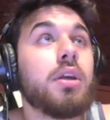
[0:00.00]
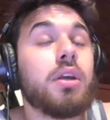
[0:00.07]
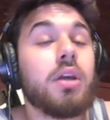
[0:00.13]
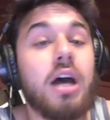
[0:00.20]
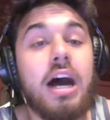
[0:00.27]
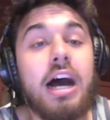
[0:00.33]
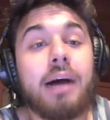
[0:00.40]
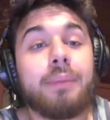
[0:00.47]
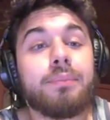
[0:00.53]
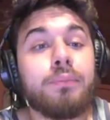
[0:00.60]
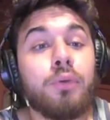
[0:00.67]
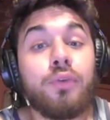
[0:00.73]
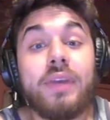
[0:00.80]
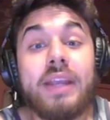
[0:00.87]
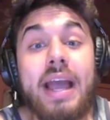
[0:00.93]
I'm
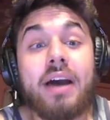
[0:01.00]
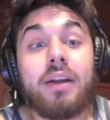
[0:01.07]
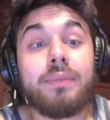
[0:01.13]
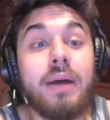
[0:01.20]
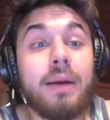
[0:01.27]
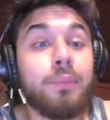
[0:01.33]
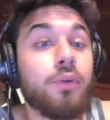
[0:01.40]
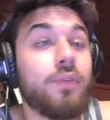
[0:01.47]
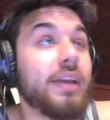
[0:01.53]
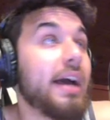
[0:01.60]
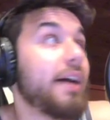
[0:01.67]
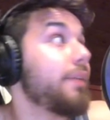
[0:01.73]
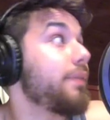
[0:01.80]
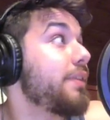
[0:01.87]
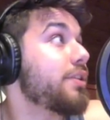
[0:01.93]
moving out
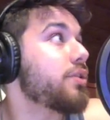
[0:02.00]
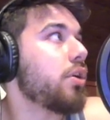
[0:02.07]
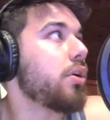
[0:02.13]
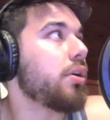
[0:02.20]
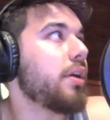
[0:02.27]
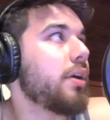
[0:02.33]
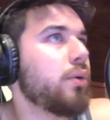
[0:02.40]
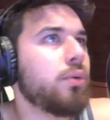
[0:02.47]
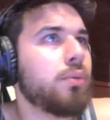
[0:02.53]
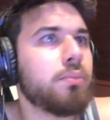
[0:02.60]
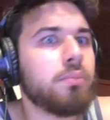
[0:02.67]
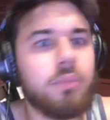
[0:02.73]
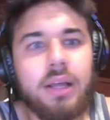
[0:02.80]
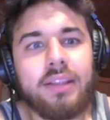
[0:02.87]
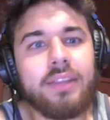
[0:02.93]
of this current home.
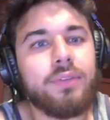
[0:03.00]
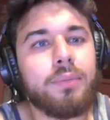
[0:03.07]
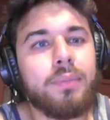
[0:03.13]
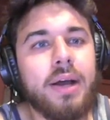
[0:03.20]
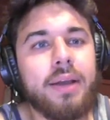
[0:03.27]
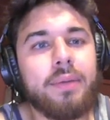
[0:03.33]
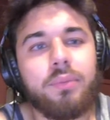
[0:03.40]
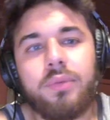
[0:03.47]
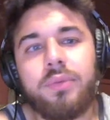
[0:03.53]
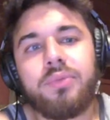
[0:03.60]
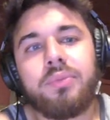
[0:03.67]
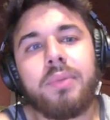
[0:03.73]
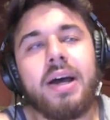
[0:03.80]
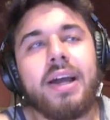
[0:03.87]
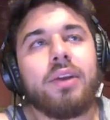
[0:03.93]
I live with
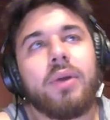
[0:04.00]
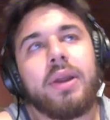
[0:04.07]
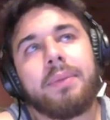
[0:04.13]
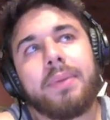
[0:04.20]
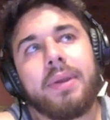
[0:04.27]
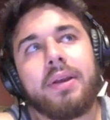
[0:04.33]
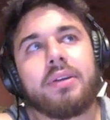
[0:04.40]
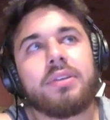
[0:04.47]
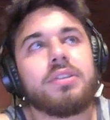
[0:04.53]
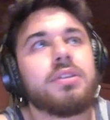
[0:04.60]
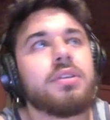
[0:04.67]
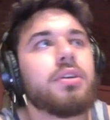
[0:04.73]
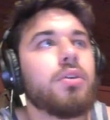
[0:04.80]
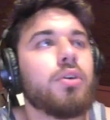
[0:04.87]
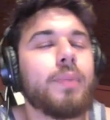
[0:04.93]
my grandparents
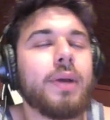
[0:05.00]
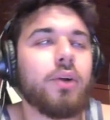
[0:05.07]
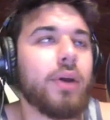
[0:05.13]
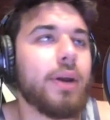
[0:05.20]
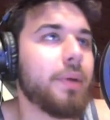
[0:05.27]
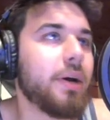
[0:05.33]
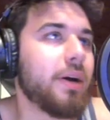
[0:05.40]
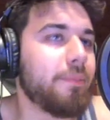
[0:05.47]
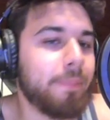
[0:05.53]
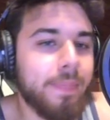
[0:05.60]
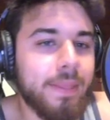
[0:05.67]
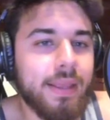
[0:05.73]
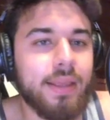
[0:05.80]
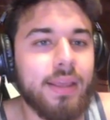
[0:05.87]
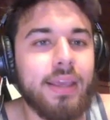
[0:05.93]
or my grandmom,
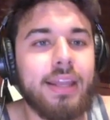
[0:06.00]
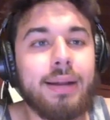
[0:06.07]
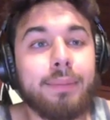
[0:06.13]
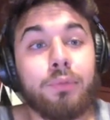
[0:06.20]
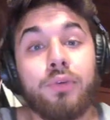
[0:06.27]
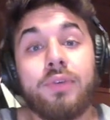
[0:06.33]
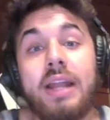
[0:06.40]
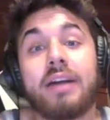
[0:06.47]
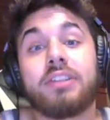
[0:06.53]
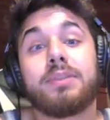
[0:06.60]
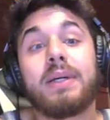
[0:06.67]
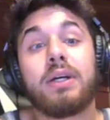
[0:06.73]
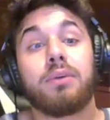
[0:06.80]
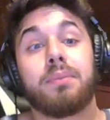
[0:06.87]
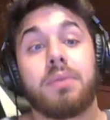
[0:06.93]
and I'm moving out to
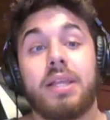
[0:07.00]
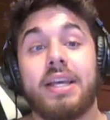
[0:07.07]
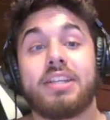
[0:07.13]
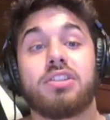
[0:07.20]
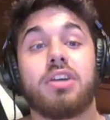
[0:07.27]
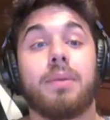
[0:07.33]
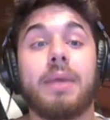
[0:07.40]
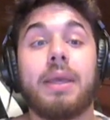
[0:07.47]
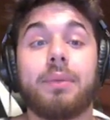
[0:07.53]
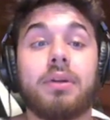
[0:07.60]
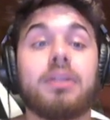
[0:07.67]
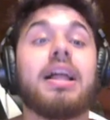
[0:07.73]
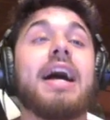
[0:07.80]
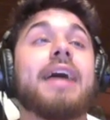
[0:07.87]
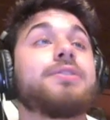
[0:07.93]
my own place. So I'll be able to
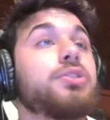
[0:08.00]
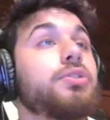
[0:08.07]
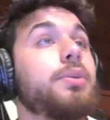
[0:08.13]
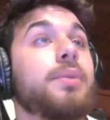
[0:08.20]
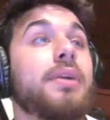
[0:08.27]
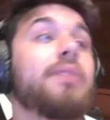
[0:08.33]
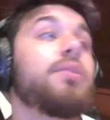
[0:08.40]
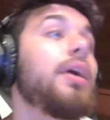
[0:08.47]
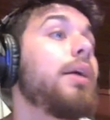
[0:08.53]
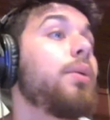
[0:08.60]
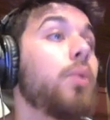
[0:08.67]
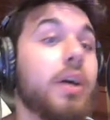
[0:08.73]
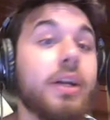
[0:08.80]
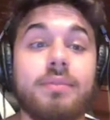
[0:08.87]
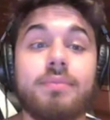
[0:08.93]
live stream whenever I
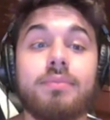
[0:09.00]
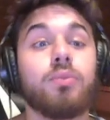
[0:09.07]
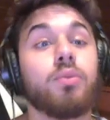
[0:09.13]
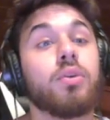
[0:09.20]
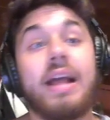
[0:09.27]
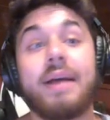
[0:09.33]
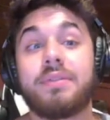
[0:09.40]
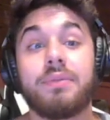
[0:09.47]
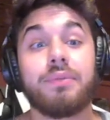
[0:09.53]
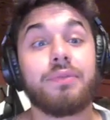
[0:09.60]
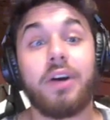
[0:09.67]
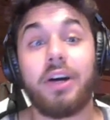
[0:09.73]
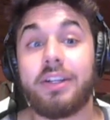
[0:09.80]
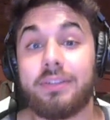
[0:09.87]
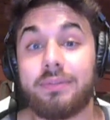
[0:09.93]
want. We're going to have some
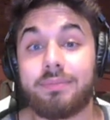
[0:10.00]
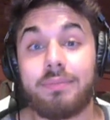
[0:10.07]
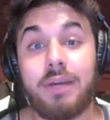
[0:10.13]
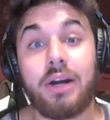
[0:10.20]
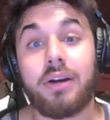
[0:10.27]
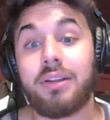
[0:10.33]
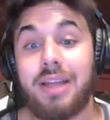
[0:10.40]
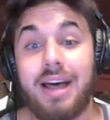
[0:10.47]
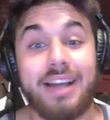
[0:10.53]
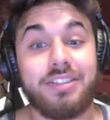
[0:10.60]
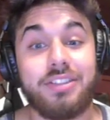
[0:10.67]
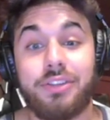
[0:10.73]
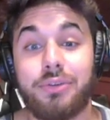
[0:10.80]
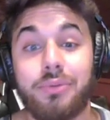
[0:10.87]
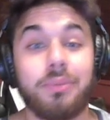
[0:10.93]
fun. Not going to lie to
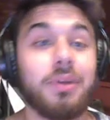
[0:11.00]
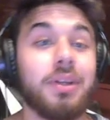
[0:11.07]
you.